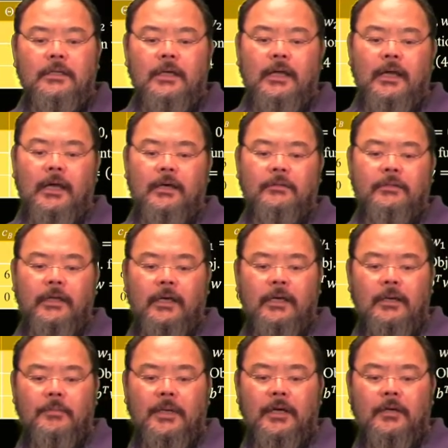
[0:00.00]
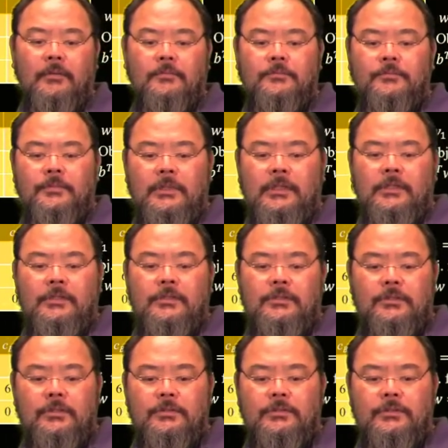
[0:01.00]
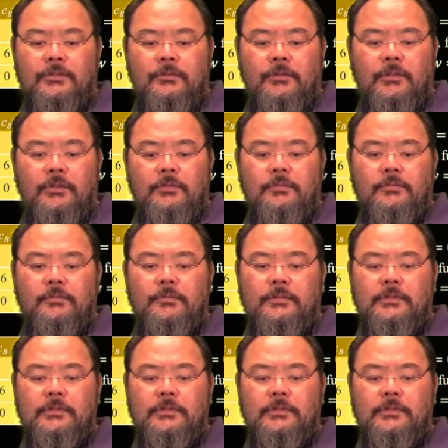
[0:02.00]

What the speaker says: how that come out. So 0,